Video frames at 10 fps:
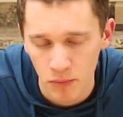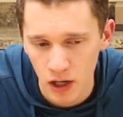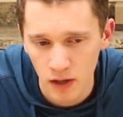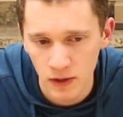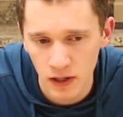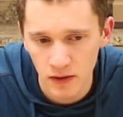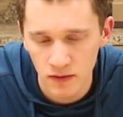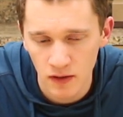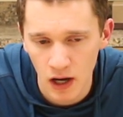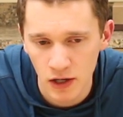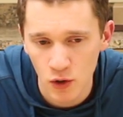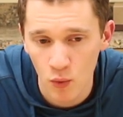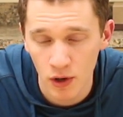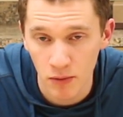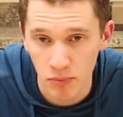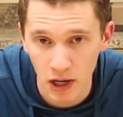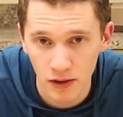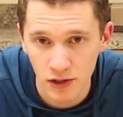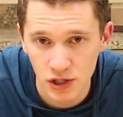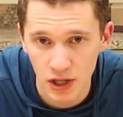Part of it is I don't want to buy
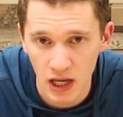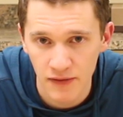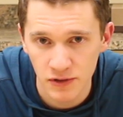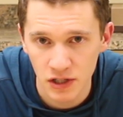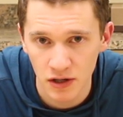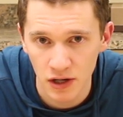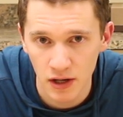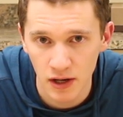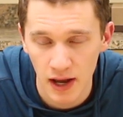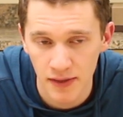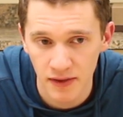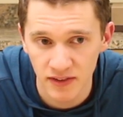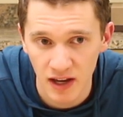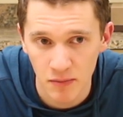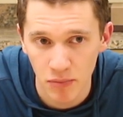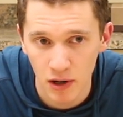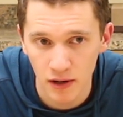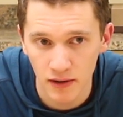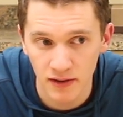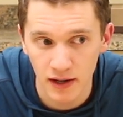lunch in the cafeteria, and the second
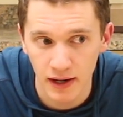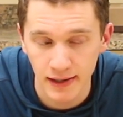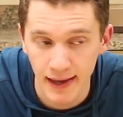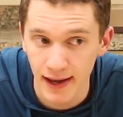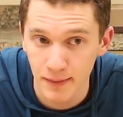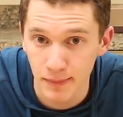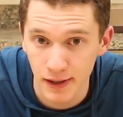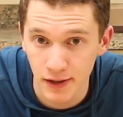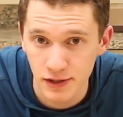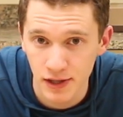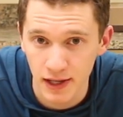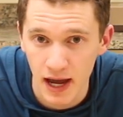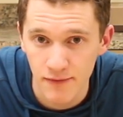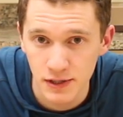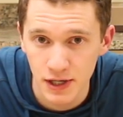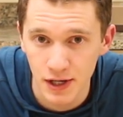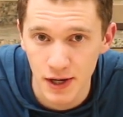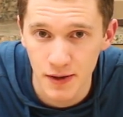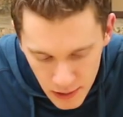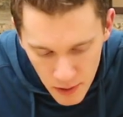part is that I can't buy lunch in the
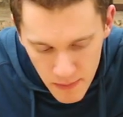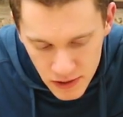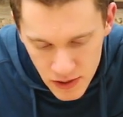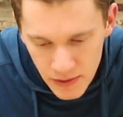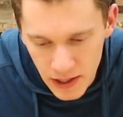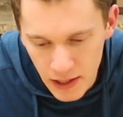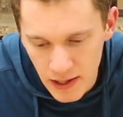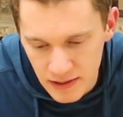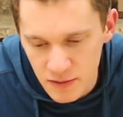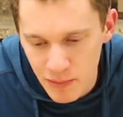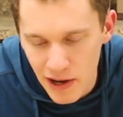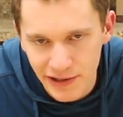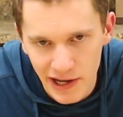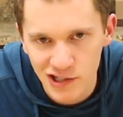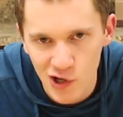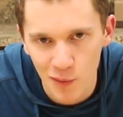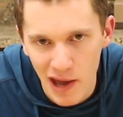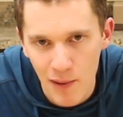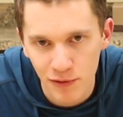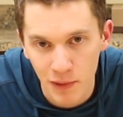cafeteria. I know I mentioned that I like this podcast called
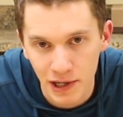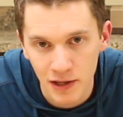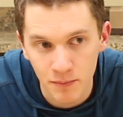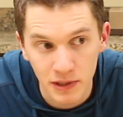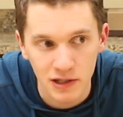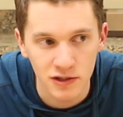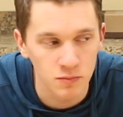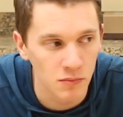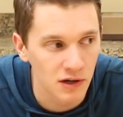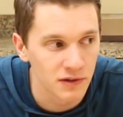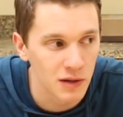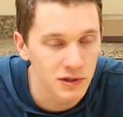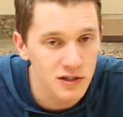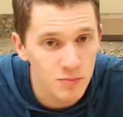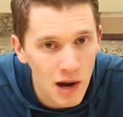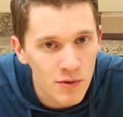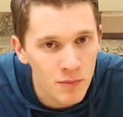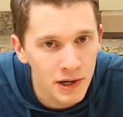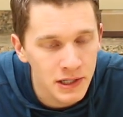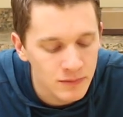Bad With Money because my family is bad with
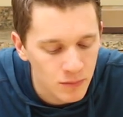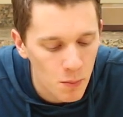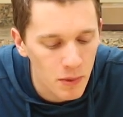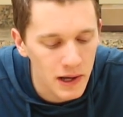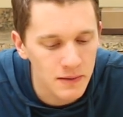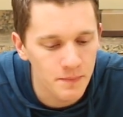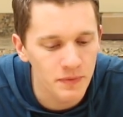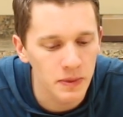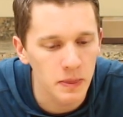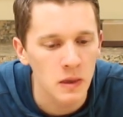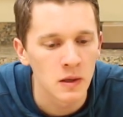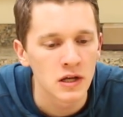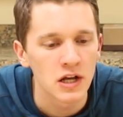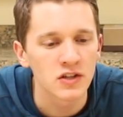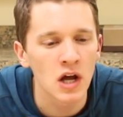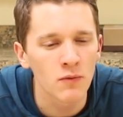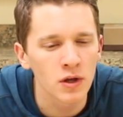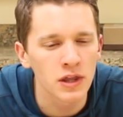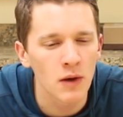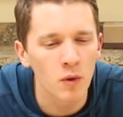money, but it's not
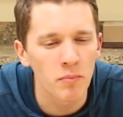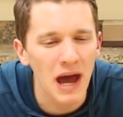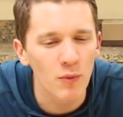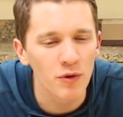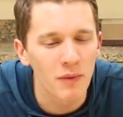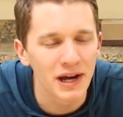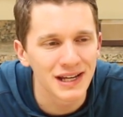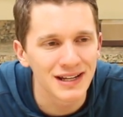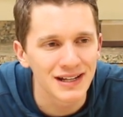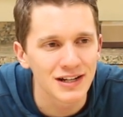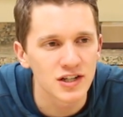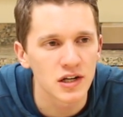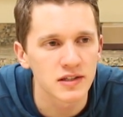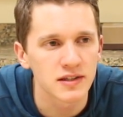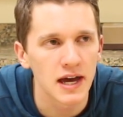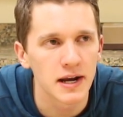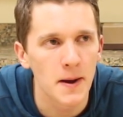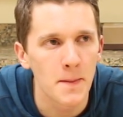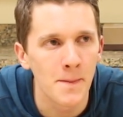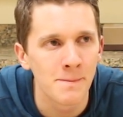really that we're bad with money, it's just that
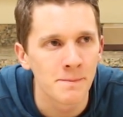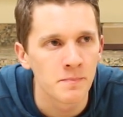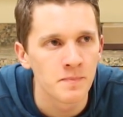um,